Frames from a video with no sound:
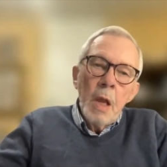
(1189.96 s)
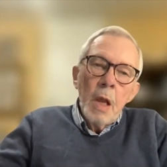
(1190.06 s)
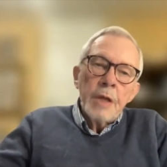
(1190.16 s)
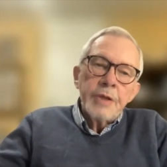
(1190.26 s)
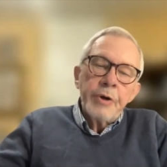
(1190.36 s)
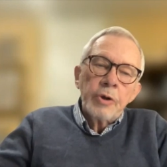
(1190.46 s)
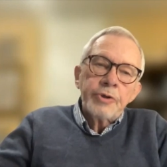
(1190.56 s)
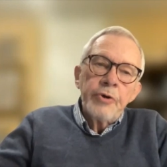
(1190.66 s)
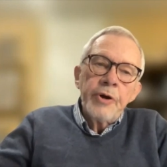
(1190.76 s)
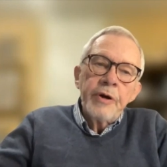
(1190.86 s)
as an
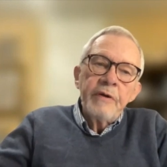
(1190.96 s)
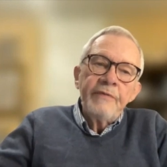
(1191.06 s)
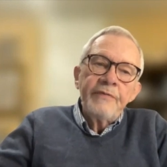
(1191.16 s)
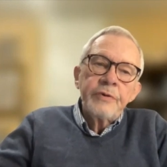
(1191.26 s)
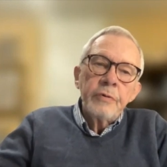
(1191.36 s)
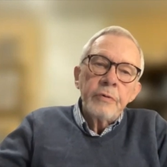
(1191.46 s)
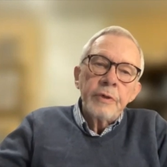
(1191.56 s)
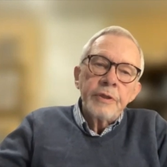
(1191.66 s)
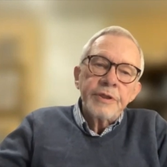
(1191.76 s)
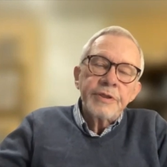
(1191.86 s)
alternative to
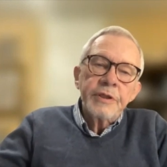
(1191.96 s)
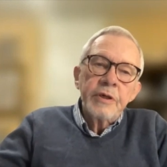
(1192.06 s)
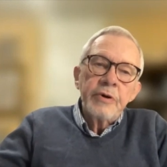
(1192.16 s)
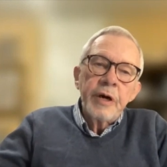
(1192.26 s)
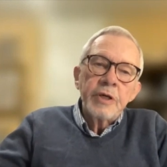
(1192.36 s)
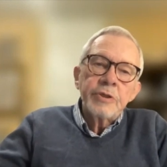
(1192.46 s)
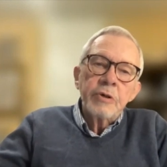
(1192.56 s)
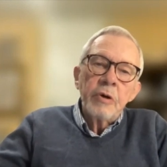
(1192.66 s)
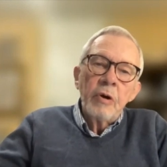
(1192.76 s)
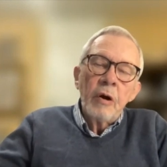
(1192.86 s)
existing
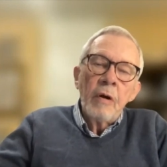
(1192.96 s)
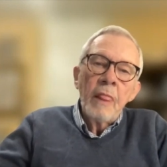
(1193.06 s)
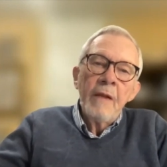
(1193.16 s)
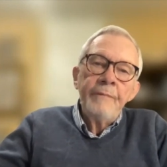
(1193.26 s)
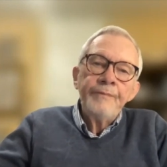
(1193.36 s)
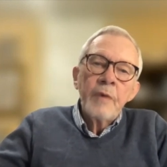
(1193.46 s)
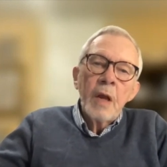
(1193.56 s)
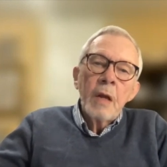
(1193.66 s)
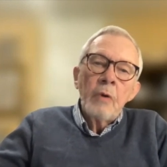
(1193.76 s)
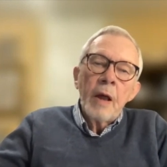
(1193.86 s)
international law,
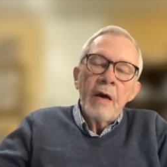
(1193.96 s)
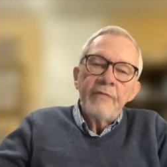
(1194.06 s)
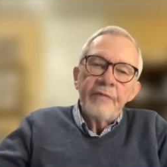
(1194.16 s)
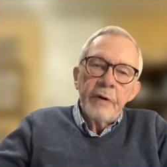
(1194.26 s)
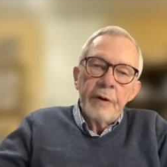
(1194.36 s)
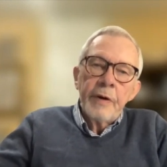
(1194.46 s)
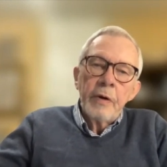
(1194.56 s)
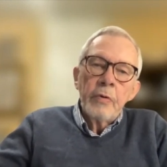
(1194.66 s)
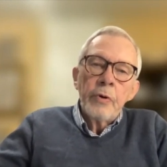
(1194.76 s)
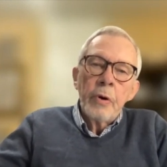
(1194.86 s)
will have little
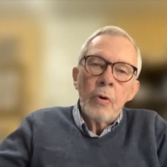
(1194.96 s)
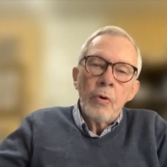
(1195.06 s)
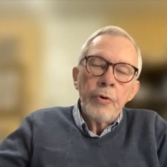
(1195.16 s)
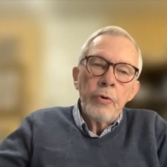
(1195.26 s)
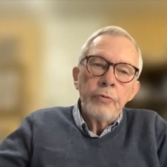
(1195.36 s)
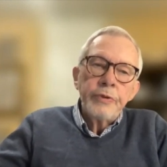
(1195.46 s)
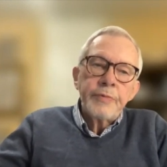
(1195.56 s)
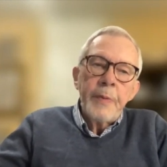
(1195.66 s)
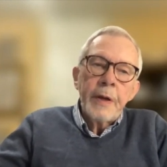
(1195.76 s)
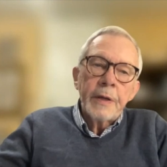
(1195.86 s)
or, or no
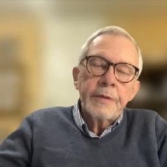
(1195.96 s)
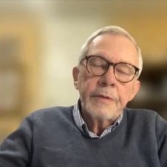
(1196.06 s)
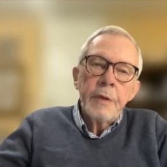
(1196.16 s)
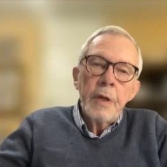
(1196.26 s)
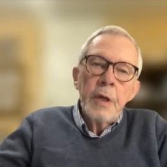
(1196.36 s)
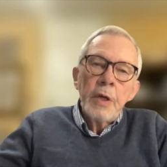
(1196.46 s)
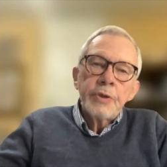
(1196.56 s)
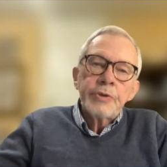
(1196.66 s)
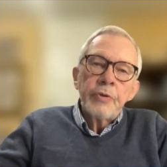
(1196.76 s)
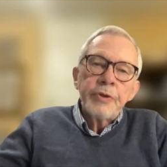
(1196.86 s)
respect.
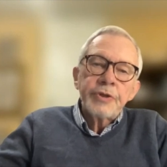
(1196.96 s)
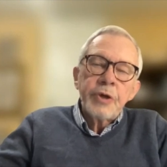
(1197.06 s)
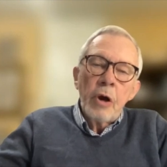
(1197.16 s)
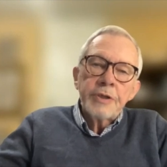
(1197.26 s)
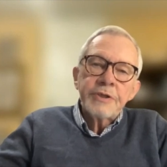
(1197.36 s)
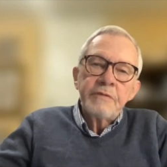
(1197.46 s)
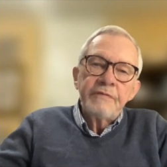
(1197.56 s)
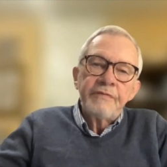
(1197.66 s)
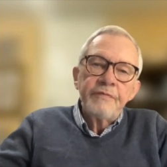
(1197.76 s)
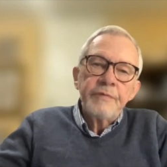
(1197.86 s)
So this loss
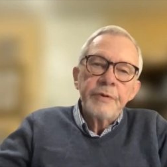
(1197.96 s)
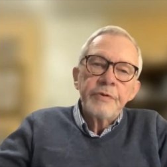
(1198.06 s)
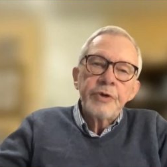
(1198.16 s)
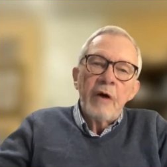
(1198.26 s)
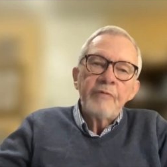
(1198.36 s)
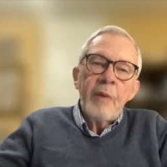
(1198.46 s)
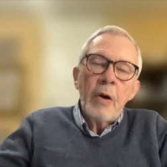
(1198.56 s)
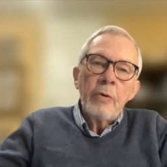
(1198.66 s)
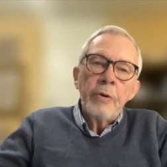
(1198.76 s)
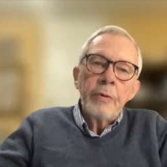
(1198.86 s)
of soft
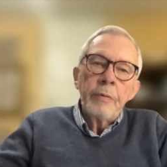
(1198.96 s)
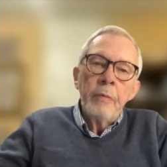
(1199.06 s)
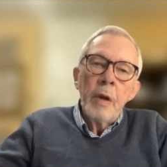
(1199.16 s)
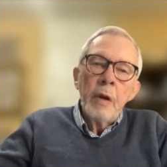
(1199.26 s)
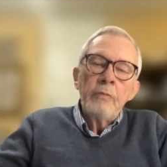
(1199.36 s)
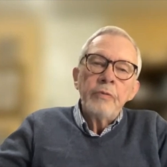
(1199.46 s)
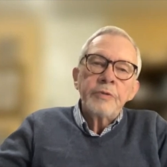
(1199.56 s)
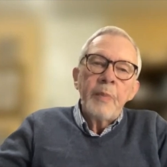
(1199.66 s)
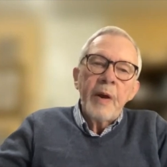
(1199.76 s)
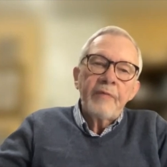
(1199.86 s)
power,
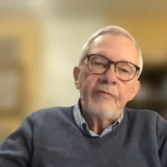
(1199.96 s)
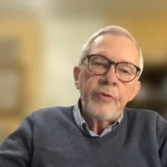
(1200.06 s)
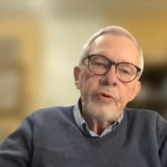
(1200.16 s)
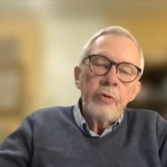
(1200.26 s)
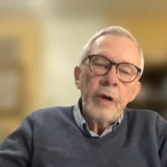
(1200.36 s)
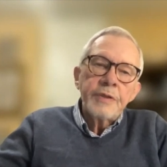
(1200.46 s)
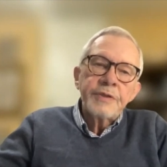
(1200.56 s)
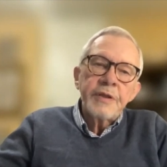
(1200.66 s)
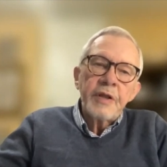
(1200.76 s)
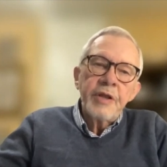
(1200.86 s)
respect for the
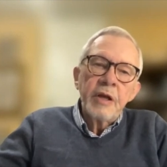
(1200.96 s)
U.S., I think